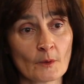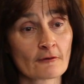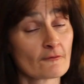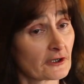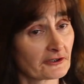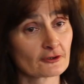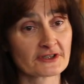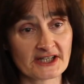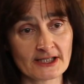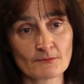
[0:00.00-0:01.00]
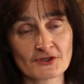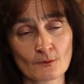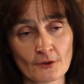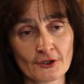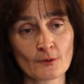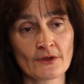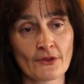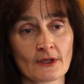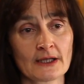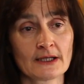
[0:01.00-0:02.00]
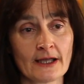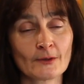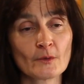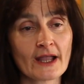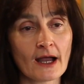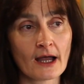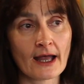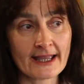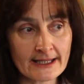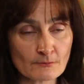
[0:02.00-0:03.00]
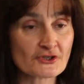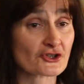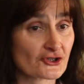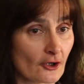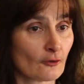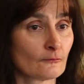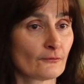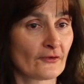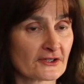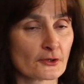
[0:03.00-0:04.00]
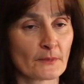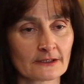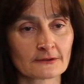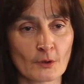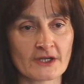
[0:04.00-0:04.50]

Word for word: we're a very good team to work with, and we aim to solve fundamental